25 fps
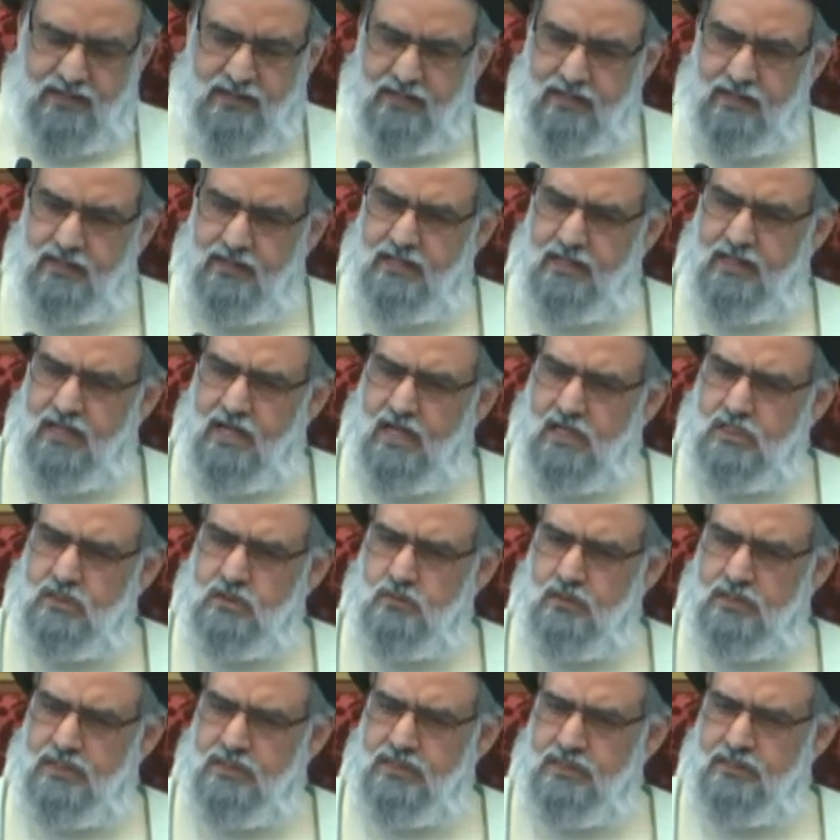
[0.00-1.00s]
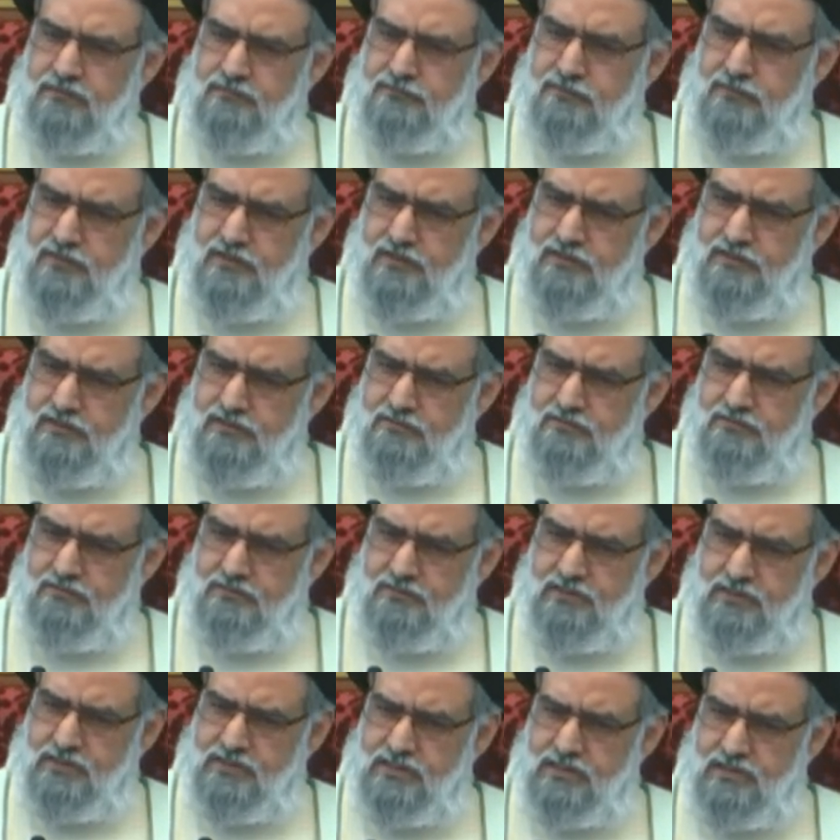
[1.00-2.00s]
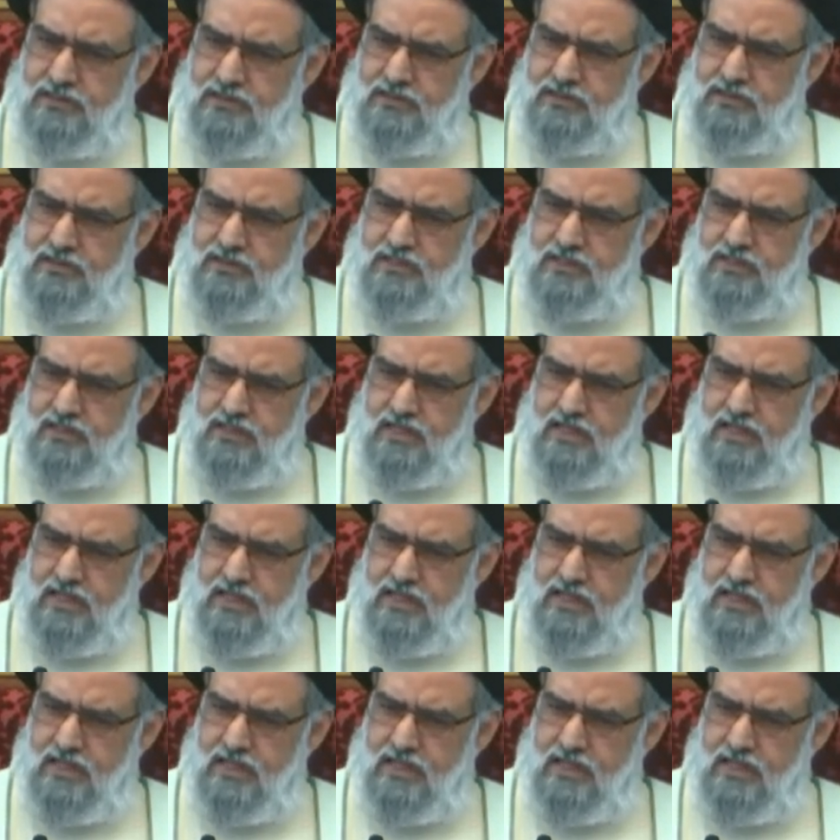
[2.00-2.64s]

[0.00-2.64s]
he actually did further research